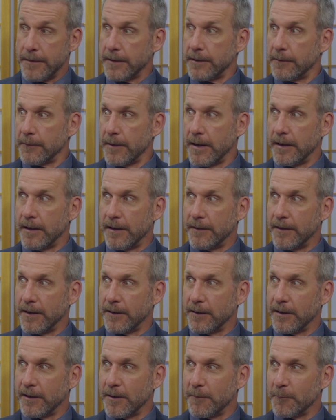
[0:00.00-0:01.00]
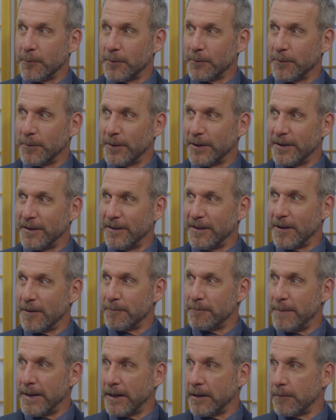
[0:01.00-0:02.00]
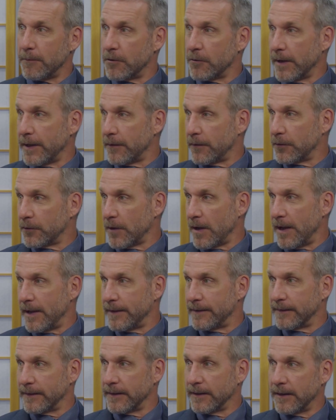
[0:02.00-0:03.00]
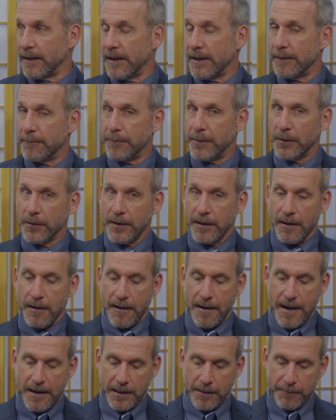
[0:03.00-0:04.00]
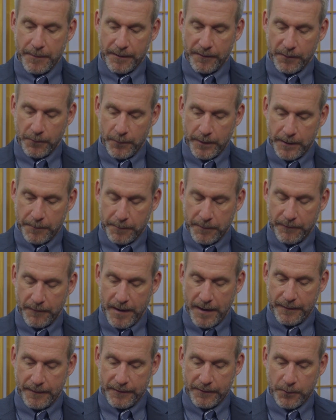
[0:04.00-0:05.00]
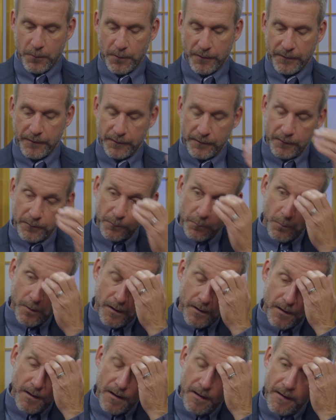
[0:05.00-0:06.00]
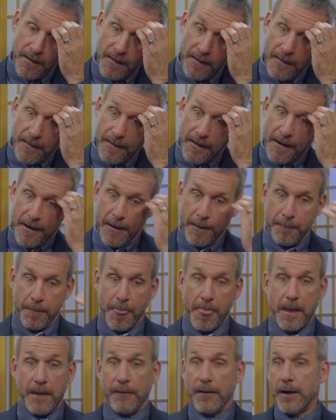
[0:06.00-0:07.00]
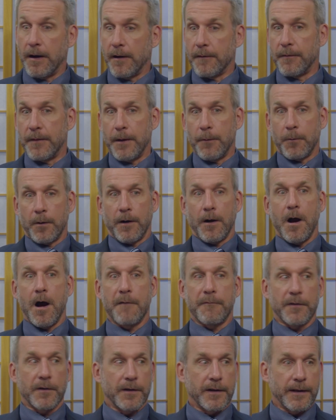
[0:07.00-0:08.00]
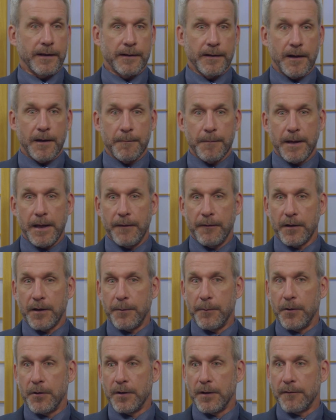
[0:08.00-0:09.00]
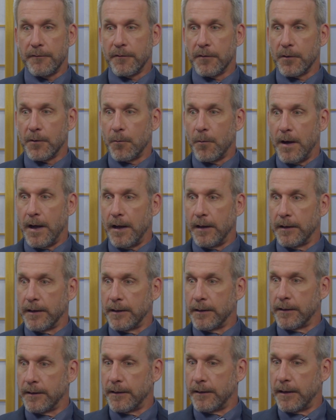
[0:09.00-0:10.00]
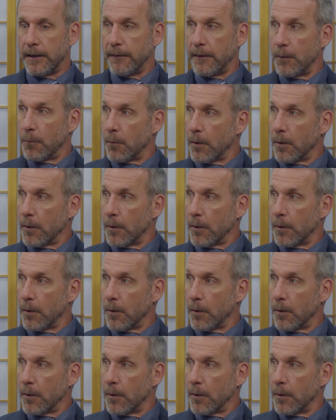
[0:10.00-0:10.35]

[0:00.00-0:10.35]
think you're right. I think we're really making great strides in building our acumen so we can provide these courses as well. And they were offered in the community for a while, and then they